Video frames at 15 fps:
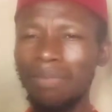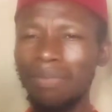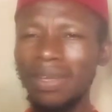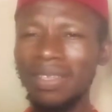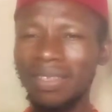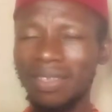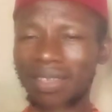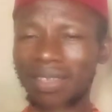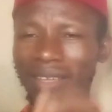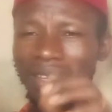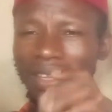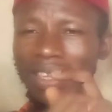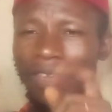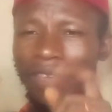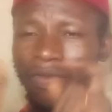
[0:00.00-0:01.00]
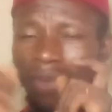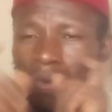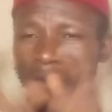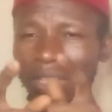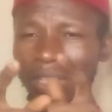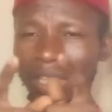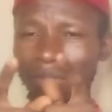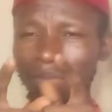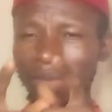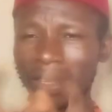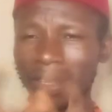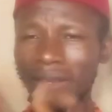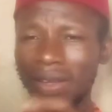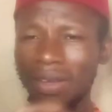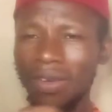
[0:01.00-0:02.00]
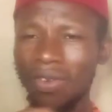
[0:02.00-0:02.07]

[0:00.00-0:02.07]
please, if you're watching me,